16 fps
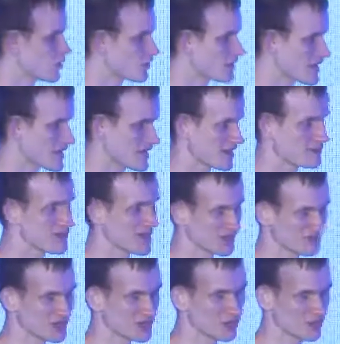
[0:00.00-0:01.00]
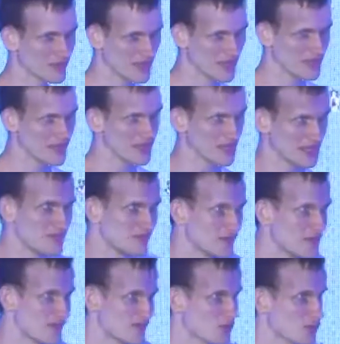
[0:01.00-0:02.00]
like some technical reasons, even
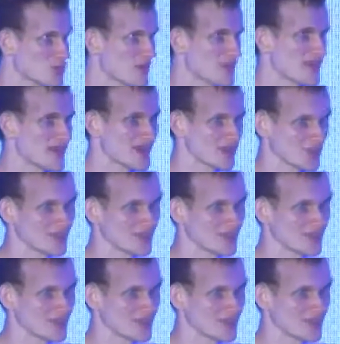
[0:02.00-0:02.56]
if your transaction